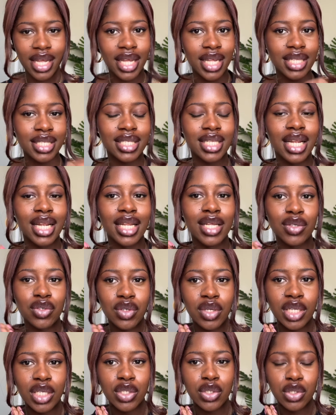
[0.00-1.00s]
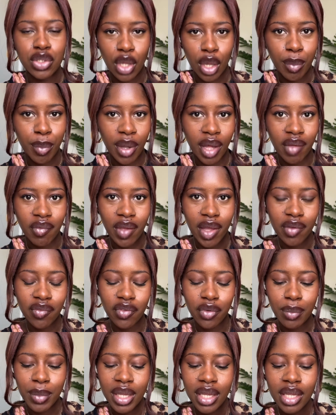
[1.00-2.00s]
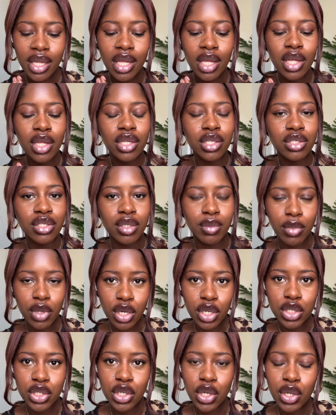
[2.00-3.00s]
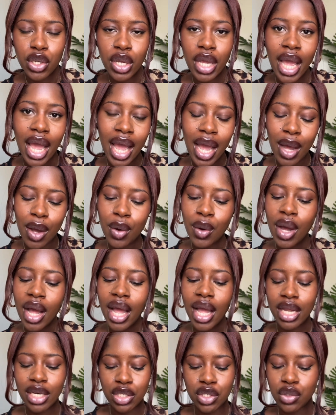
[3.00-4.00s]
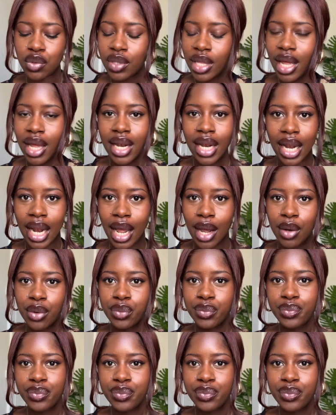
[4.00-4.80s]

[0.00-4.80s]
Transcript: It's literally so perfect for me, so I'm going to show you how I do that now.